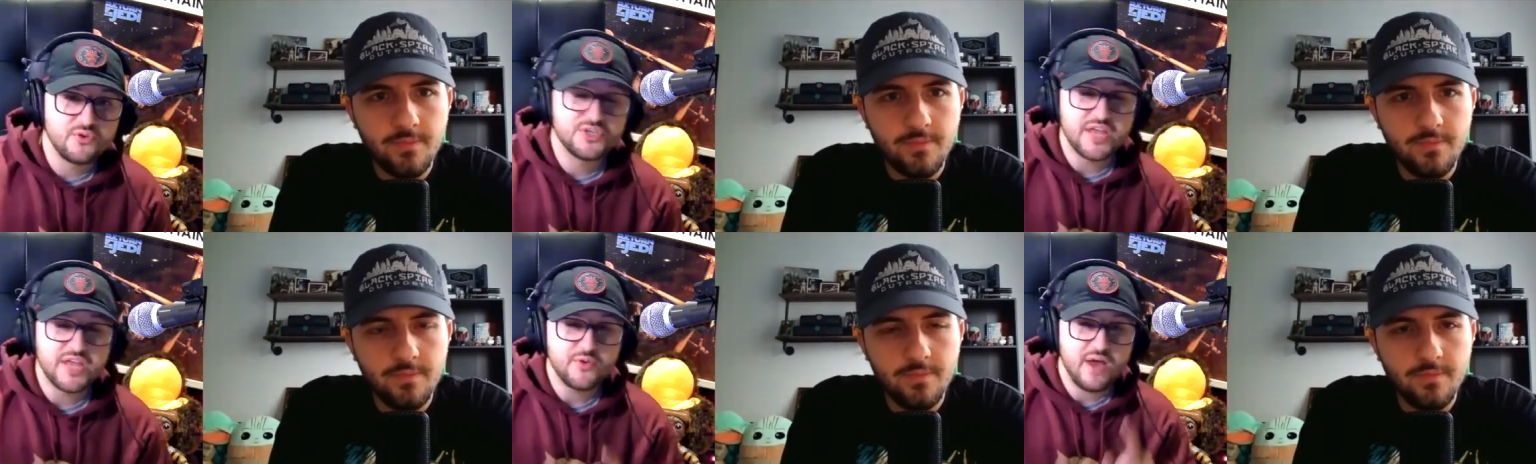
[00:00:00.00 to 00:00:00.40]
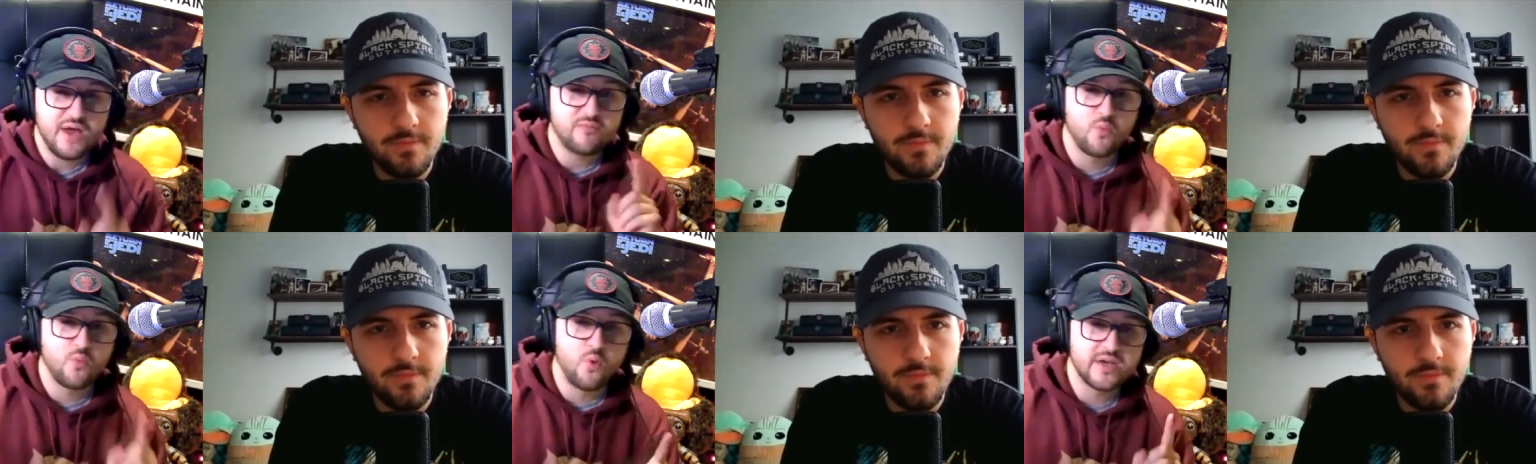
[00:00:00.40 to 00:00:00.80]
Speaker 1: now you have
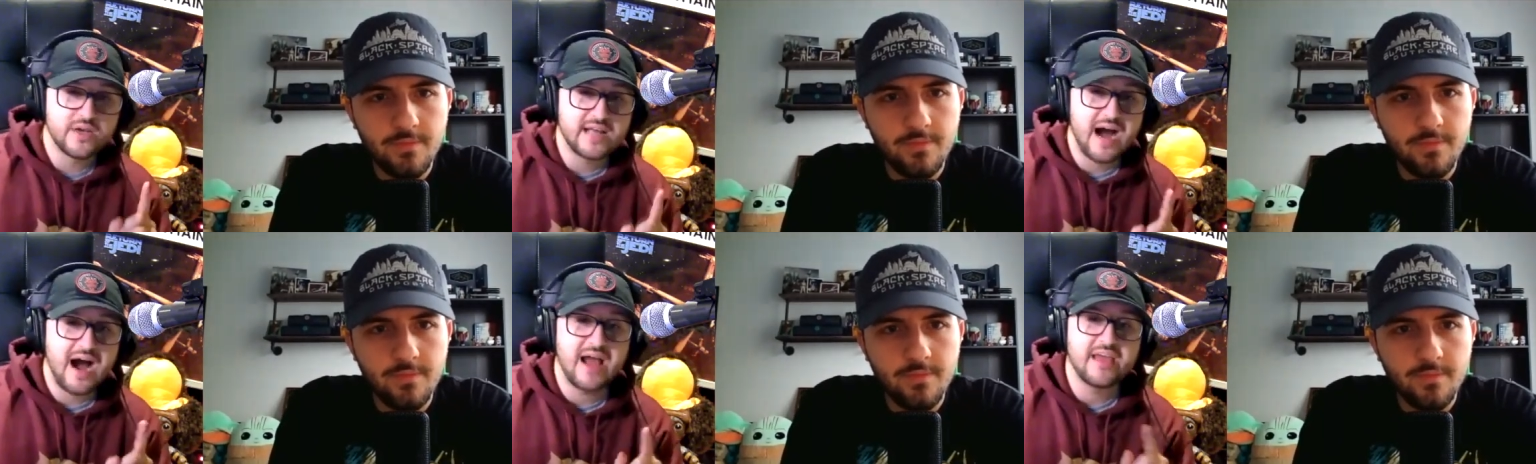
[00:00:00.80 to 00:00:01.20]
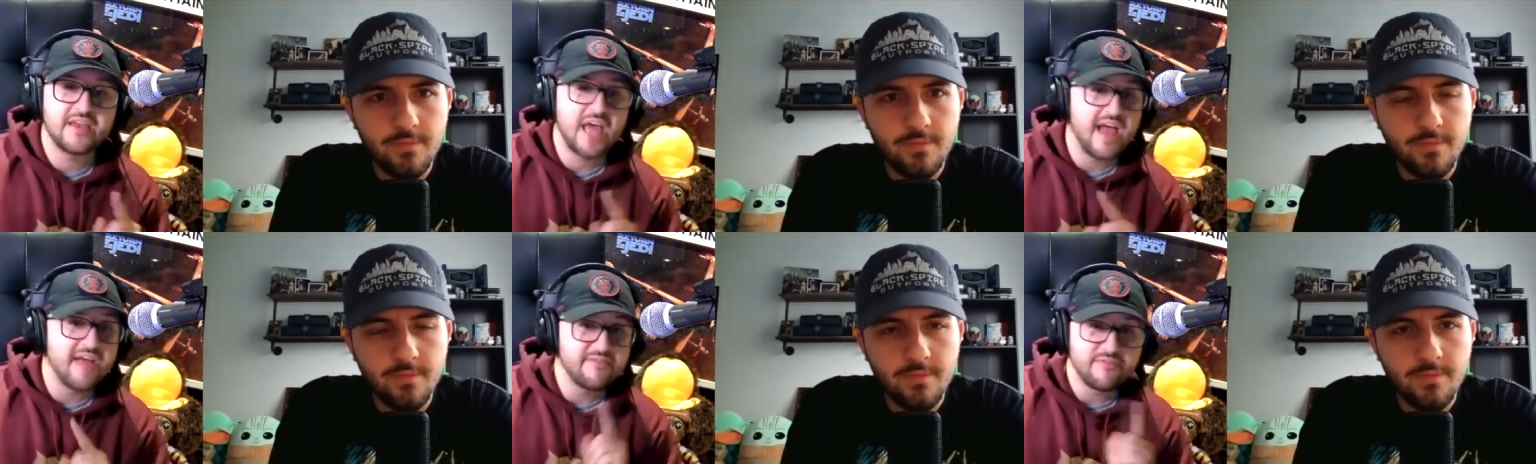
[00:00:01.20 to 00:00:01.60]
one guy and
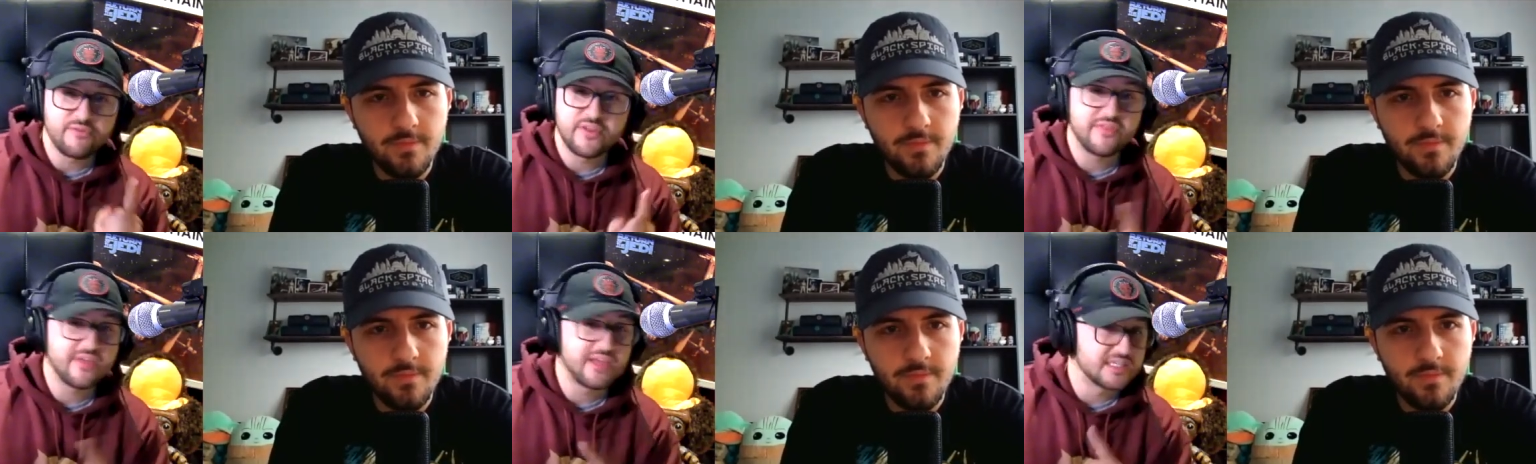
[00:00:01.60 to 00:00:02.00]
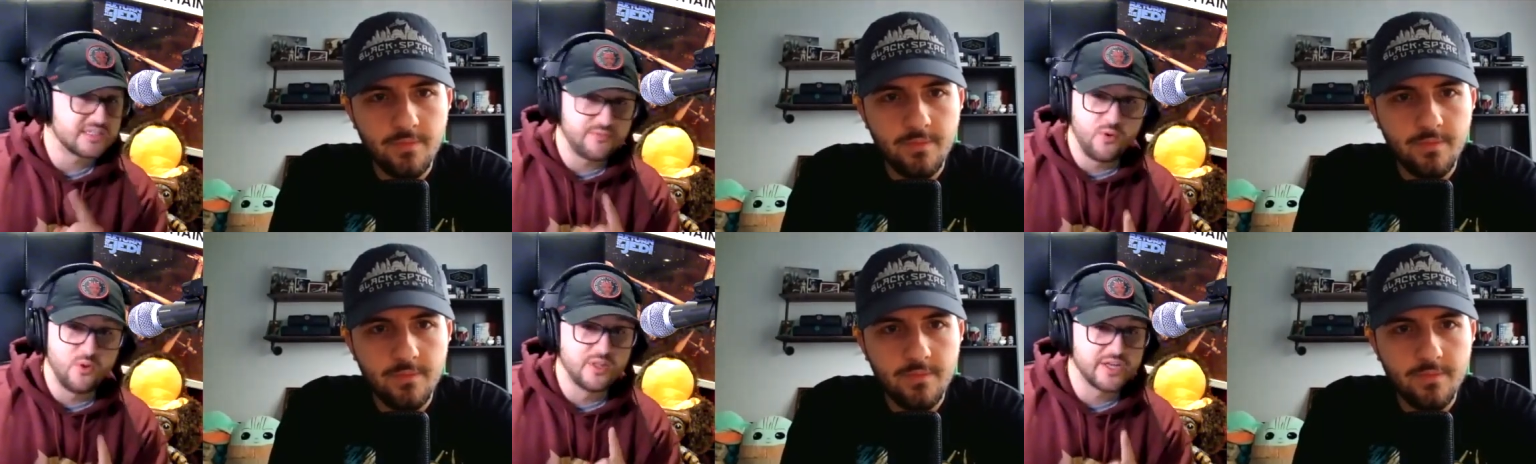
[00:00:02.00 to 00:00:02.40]
everything is
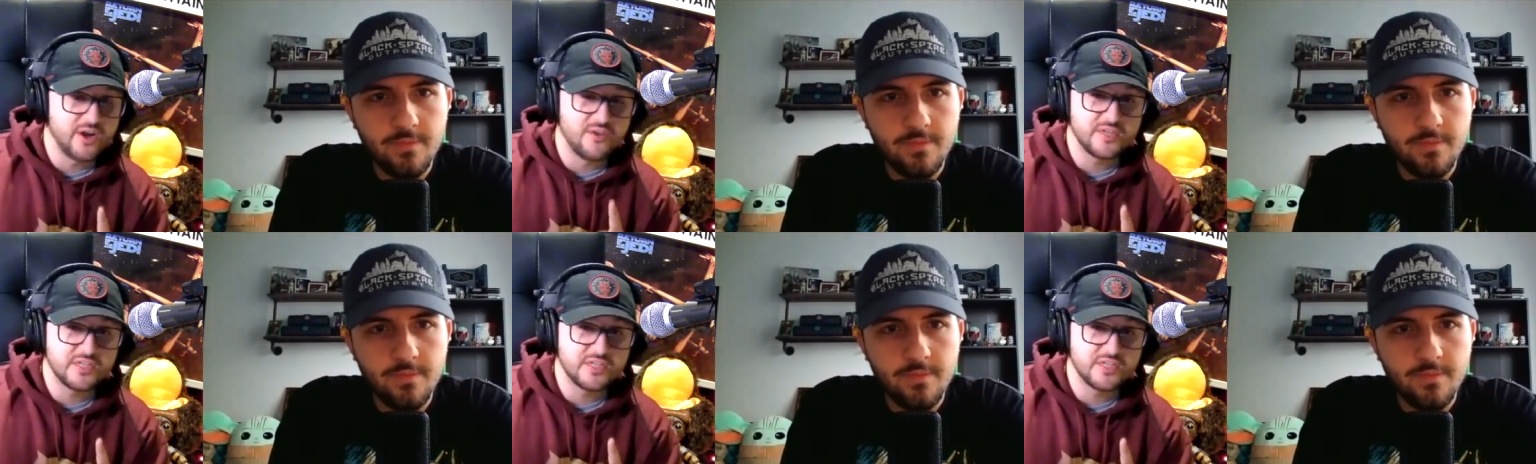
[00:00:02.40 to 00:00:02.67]
falling on this